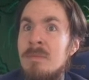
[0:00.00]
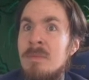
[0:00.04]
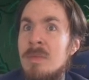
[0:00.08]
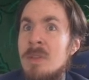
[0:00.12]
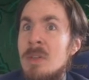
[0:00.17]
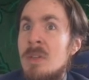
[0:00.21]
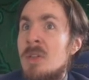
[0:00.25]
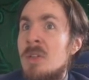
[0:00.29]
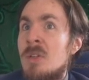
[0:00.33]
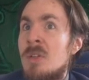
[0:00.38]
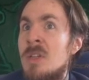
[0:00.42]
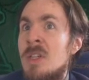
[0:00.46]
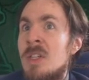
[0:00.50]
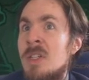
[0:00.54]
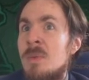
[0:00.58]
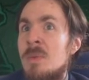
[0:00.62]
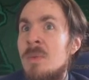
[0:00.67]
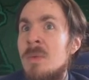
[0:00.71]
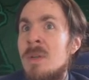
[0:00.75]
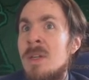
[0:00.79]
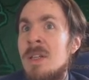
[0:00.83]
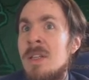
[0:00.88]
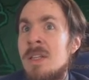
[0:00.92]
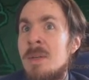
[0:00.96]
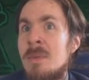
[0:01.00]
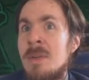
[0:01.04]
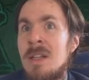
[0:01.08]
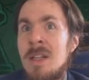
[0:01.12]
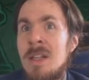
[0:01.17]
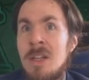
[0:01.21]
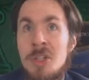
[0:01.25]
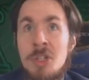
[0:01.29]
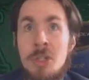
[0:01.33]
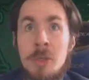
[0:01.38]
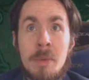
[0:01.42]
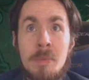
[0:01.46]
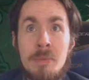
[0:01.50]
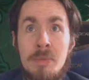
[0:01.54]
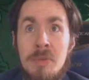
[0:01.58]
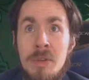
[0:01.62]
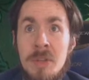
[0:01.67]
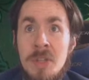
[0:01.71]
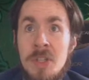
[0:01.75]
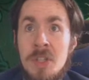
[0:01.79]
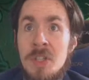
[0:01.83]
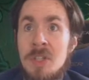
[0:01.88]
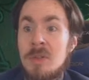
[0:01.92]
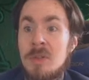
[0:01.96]
You can do this with something like Charming
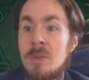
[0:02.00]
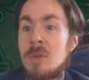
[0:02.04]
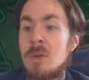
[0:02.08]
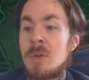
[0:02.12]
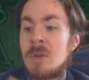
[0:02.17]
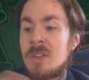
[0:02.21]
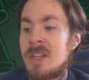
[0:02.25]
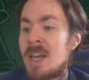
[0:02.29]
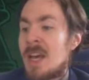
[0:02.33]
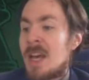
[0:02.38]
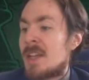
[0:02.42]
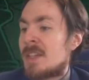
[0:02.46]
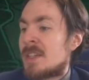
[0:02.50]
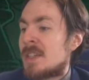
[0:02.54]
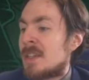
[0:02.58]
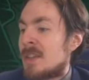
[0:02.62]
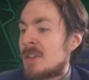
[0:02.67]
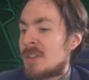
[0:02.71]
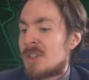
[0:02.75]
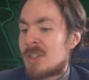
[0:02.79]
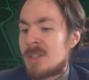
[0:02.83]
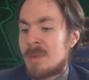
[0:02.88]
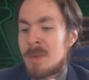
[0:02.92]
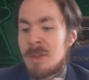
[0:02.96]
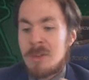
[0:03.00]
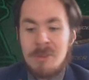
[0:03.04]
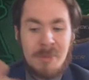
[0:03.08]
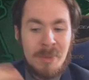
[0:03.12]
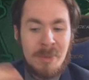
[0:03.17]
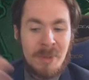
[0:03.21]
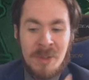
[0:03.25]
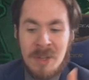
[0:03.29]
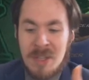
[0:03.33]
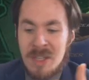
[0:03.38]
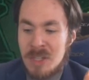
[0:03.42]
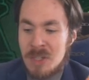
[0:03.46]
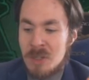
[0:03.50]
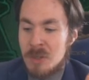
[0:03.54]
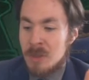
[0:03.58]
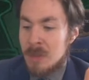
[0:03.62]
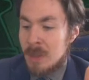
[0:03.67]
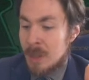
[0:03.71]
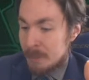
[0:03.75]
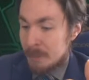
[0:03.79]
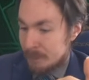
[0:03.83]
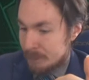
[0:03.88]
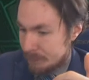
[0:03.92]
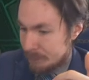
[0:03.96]
Prince or Thassa. There's some other abilities that do
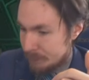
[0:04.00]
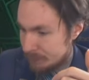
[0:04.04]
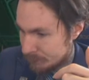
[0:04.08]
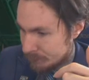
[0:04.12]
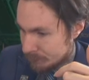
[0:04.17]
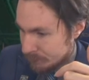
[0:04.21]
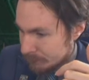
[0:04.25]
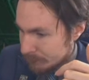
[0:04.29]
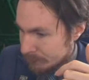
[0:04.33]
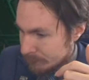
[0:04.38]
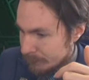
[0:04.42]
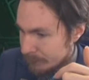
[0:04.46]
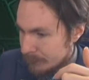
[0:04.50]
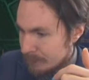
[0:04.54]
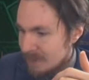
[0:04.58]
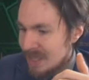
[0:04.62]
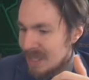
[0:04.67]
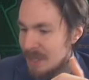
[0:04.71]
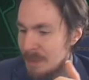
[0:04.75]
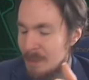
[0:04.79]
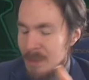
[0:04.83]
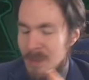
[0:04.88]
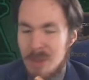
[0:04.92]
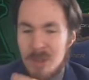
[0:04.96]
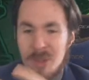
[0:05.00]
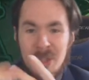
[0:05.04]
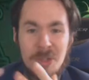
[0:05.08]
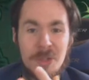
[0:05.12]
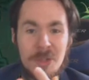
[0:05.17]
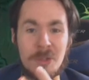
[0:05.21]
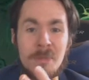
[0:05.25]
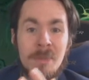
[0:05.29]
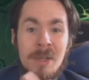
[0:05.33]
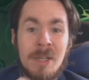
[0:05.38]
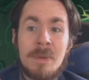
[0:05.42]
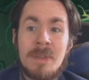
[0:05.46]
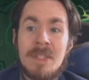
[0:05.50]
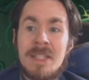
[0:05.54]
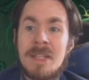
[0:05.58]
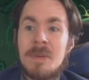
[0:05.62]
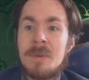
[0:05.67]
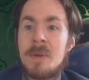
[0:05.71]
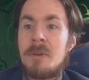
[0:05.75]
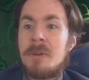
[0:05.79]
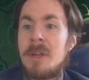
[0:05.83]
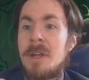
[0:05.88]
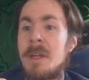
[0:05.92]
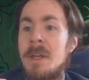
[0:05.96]
that, but those are the 2 big ones that
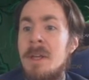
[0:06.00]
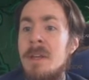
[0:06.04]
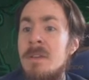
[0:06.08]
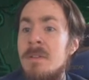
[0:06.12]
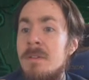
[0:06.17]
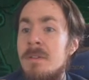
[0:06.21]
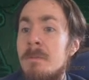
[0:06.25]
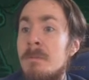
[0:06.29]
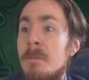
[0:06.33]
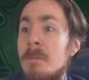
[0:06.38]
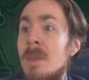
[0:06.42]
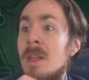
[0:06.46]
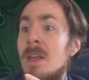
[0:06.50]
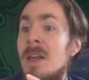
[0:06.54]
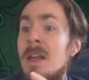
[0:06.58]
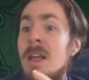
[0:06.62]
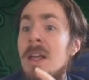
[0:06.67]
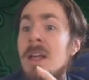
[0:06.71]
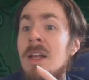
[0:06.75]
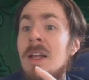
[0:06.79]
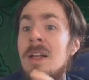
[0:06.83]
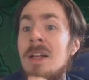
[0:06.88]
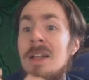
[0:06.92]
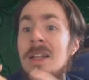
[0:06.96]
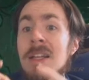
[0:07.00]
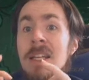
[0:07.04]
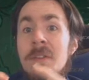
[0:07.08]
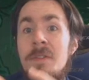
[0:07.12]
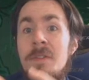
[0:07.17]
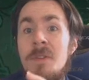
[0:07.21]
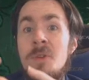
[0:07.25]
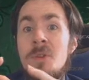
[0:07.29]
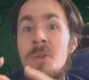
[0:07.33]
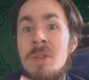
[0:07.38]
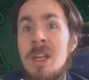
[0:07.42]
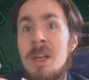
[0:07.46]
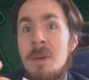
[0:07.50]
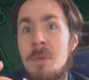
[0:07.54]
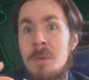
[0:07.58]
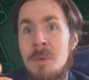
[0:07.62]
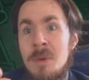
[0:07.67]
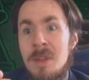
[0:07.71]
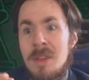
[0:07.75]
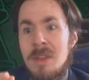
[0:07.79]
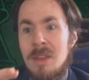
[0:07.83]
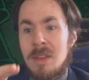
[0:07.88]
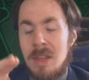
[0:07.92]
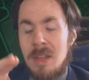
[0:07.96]
we already have. If you do that
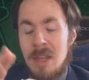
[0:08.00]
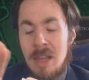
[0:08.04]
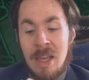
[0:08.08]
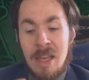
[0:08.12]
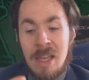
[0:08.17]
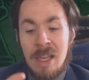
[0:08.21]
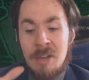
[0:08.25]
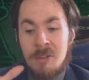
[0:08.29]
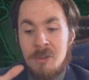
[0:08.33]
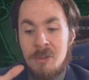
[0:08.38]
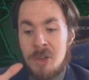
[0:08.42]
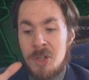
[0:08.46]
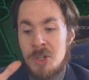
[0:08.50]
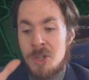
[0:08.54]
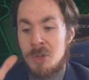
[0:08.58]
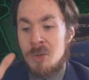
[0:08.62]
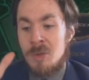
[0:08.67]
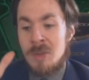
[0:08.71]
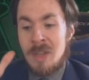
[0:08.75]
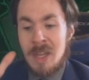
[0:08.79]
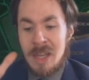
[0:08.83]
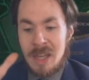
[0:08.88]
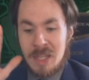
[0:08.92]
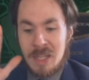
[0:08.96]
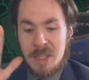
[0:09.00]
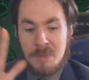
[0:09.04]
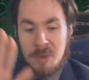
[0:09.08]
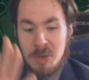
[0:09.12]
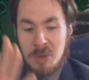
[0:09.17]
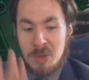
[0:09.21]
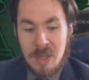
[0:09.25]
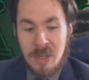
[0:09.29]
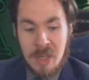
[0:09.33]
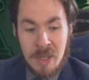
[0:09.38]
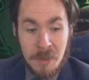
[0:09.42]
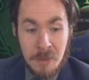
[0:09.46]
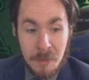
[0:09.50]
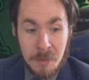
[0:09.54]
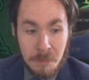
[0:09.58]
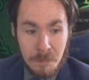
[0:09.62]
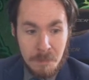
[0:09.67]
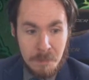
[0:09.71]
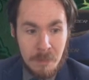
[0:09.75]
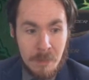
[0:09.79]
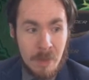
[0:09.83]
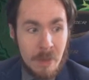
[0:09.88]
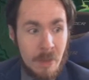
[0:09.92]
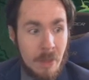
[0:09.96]
with a creature that has mutated,
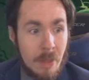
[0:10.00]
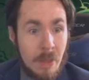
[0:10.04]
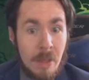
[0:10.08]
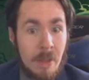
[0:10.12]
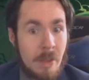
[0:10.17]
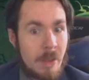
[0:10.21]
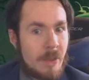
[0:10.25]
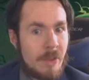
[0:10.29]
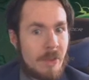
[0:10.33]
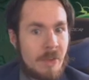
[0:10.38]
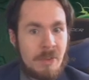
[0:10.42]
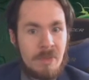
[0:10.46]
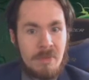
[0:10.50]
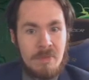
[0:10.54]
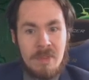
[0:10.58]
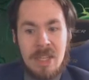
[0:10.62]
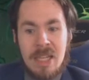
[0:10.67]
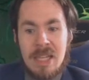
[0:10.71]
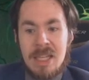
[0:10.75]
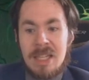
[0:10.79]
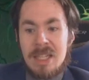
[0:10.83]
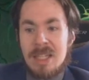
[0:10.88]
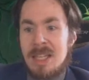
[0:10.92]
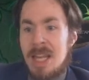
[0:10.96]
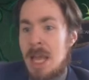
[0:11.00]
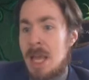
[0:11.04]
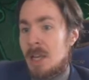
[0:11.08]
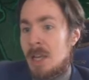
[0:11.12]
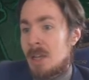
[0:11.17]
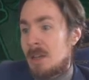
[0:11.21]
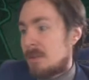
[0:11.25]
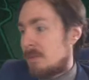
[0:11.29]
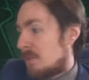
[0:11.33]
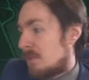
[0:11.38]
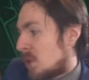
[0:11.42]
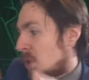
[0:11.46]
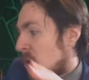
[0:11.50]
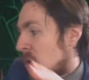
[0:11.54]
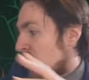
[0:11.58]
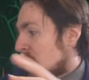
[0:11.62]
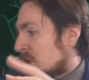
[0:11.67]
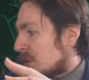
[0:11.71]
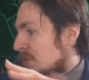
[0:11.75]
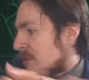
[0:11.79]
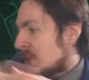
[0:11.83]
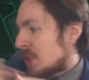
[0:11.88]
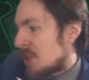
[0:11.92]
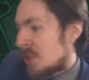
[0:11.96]
the stack, all
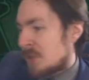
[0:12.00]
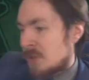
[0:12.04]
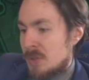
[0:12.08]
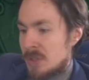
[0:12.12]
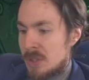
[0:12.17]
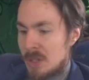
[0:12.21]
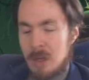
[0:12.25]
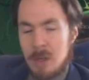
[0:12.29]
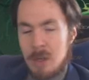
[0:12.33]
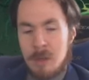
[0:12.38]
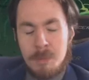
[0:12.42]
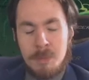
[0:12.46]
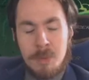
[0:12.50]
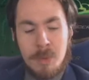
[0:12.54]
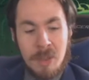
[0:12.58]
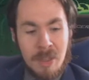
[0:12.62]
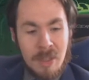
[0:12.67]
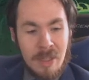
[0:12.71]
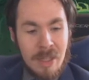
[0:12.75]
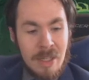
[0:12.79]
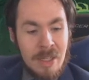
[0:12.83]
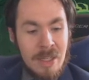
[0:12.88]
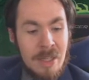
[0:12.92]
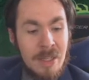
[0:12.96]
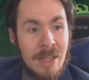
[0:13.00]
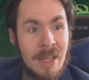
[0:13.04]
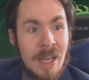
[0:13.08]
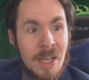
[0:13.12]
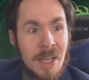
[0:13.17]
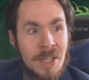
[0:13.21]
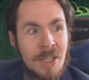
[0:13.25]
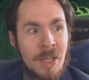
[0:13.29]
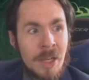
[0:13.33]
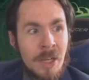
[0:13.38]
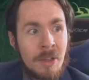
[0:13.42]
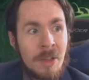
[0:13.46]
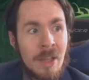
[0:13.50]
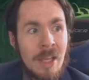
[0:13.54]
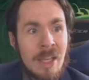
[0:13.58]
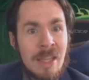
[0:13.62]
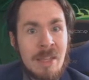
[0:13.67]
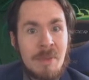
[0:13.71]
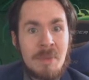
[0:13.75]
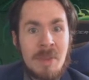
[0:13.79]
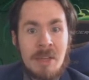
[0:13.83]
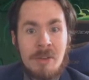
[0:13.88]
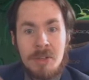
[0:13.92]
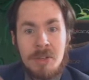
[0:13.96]
the creatures are put into the exile, and
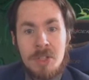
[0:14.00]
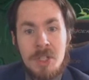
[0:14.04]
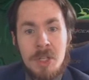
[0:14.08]
then when they